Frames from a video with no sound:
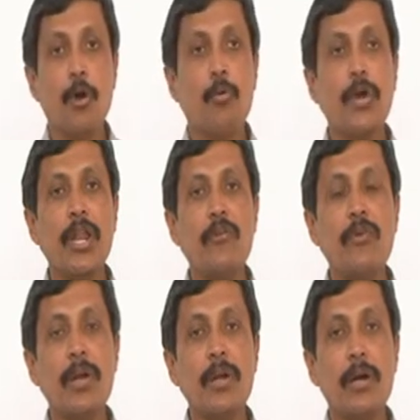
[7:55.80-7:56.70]

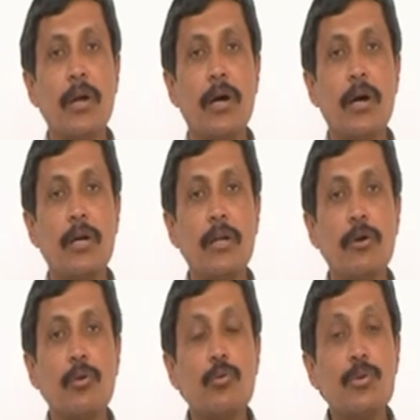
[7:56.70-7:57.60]
Whenever
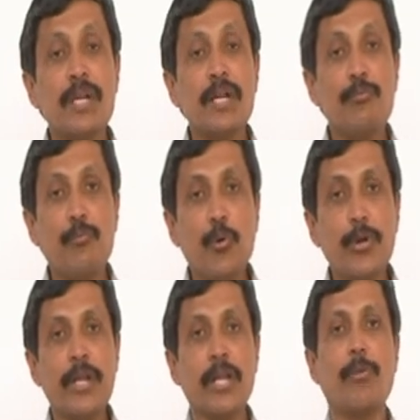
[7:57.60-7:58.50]
goods are
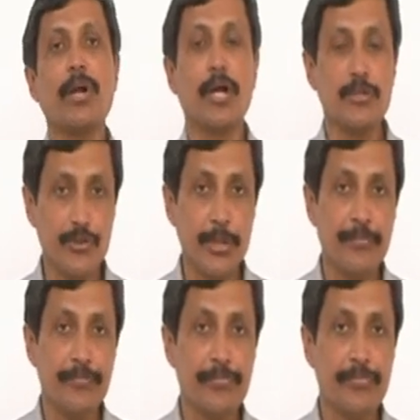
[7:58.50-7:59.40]
imported in our country,
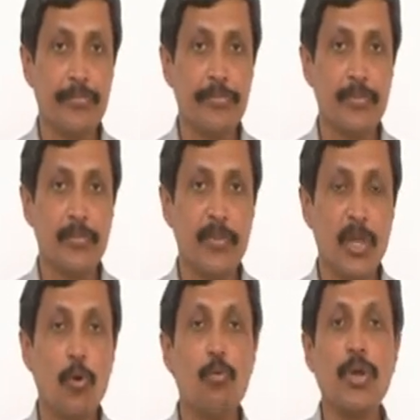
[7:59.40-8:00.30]

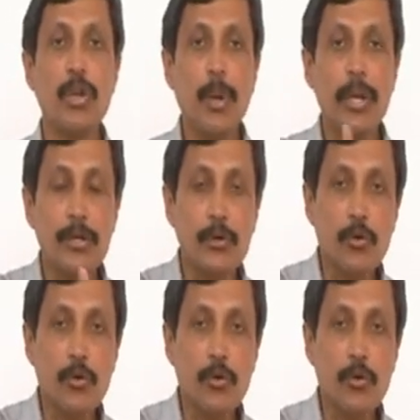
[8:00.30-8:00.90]
whenever it